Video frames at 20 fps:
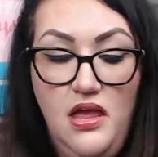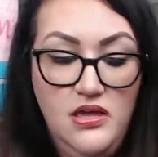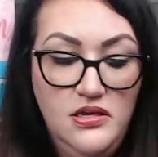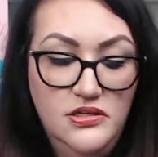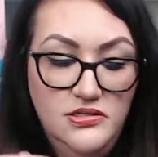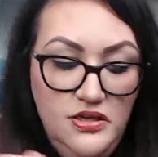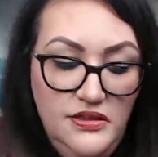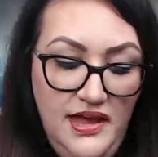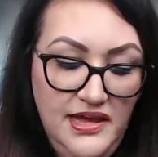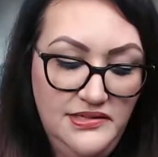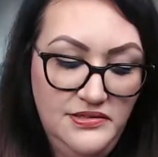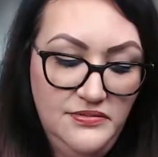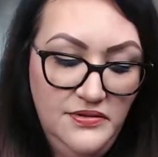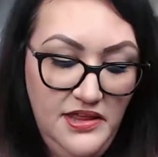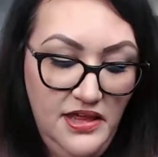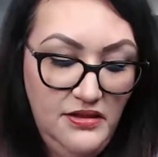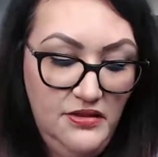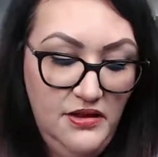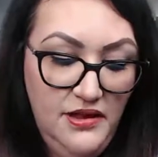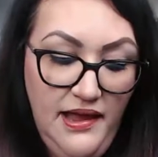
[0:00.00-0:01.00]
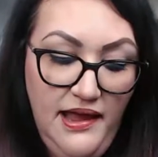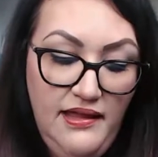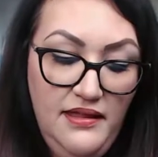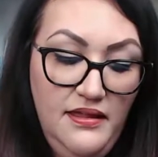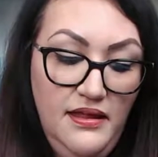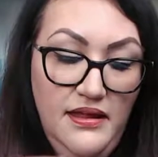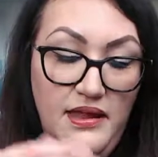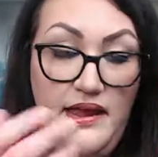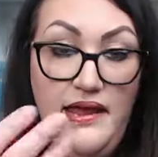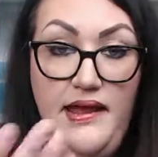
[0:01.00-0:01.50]
so that's what they look
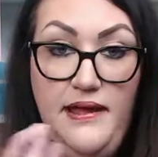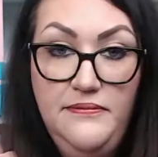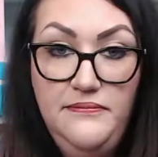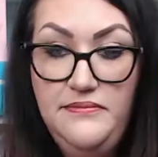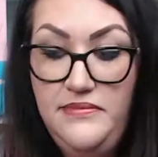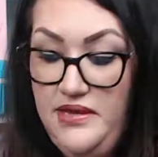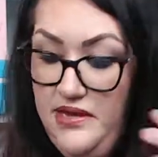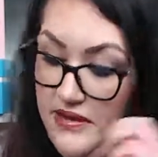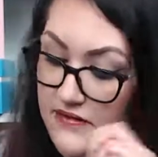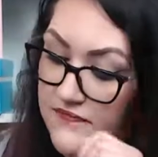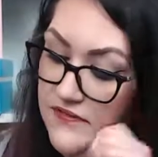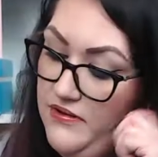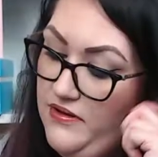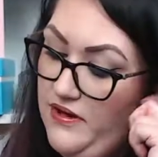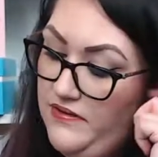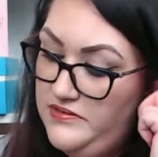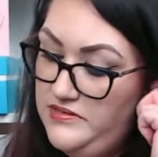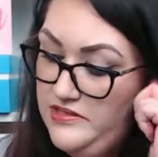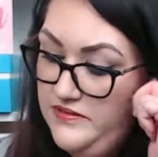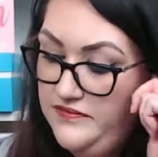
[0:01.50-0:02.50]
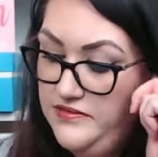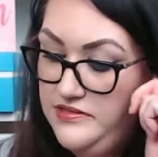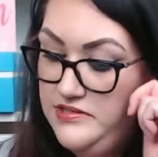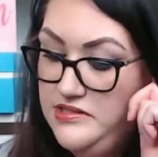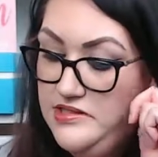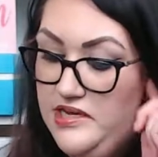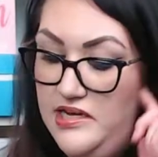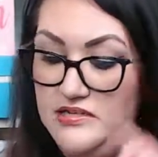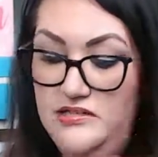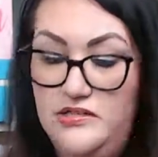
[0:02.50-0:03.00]
like on me. If you have a different
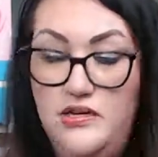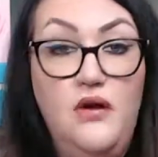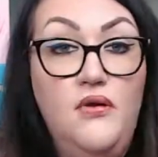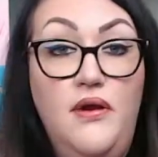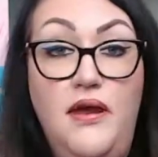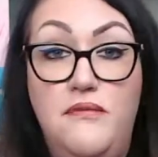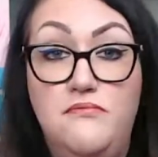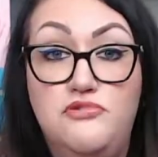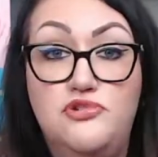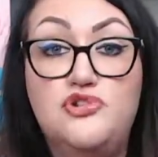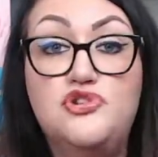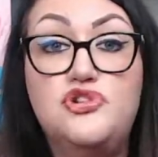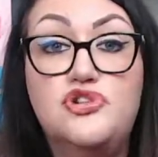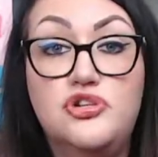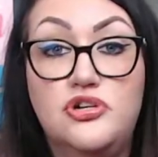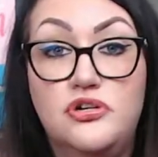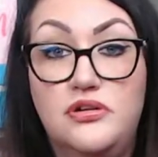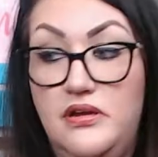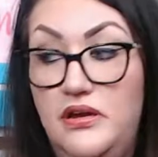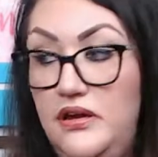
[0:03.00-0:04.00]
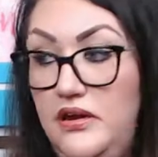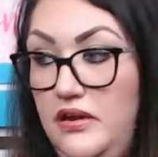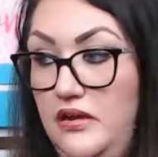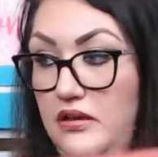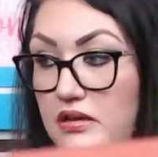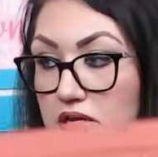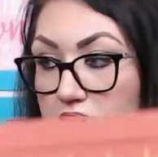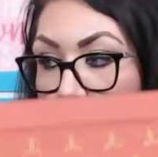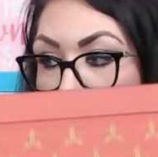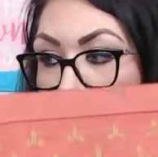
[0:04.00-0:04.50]
skin tone, I'm sure they're going to
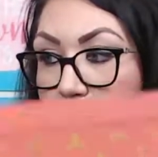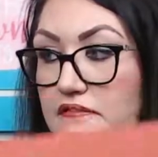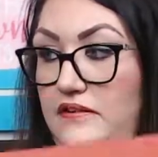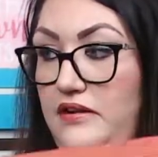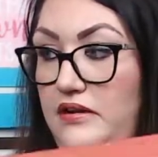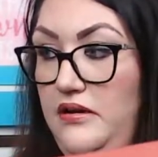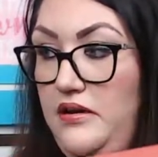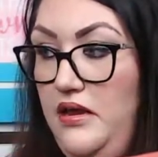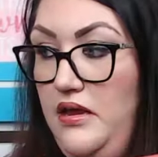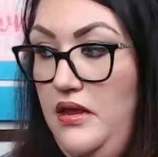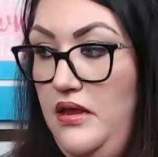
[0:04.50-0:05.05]
look different.